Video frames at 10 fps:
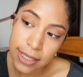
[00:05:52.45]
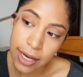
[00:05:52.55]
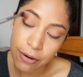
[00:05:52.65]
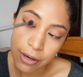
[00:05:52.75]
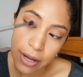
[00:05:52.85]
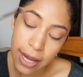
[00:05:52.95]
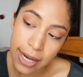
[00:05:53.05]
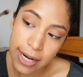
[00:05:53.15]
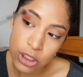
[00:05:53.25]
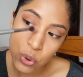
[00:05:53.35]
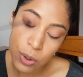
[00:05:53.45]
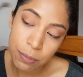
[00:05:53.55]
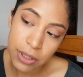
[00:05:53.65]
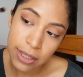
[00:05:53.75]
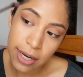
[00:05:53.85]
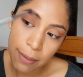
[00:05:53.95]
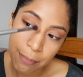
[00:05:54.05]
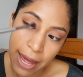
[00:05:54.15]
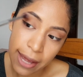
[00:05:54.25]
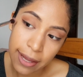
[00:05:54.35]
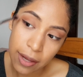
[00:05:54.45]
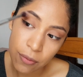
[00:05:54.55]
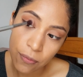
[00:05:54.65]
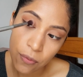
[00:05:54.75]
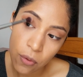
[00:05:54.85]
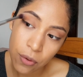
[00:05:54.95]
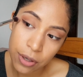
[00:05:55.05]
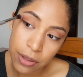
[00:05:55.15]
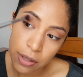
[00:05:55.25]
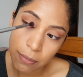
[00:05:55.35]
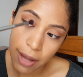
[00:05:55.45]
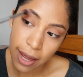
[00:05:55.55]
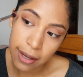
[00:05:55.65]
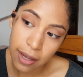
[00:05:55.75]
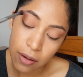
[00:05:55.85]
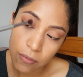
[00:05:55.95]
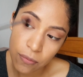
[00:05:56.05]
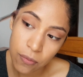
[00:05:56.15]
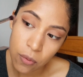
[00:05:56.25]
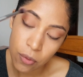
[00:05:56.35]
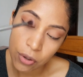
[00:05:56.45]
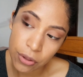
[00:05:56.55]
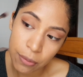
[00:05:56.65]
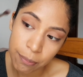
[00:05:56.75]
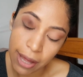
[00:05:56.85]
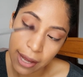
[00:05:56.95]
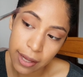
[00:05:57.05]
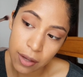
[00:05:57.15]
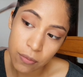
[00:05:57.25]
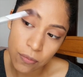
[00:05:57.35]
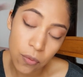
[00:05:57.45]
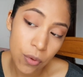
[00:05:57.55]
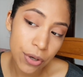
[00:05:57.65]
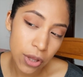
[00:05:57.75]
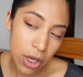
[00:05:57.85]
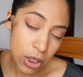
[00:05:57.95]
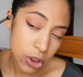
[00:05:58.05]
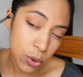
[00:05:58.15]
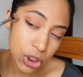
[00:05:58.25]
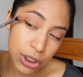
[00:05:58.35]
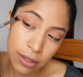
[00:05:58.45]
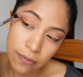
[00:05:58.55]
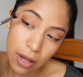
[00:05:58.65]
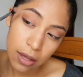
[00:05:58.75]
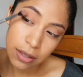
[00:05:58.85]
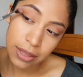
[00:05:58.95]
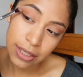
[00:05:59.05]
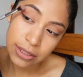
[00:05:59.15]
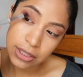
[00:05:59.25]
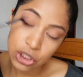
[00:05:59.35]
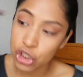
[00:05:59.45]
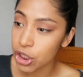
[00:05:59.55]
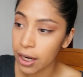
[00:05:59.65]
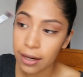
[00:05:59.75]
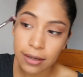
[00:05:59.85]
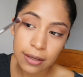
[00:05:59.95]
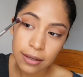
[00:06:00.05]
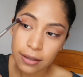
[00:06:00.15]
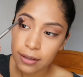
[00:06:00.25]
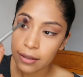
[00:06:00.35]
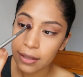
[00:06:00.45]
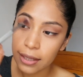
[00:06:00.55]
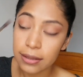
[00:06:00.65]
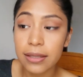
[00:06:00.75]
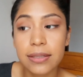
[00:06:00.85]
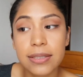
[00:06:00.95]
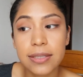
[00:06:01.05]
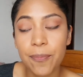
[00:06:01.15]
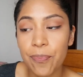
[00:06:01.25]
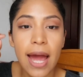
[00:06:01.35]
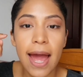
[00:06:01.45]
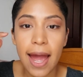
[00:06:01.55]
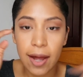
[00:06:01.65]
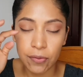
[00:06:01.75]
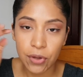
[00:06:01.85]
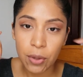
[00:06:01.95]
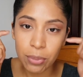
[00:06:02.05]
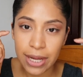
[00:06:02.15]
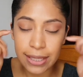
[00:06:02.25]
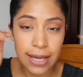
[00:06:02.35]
area, and I swept it back and forth, back and forth, back and forth to achieve this shade like this. After I apply the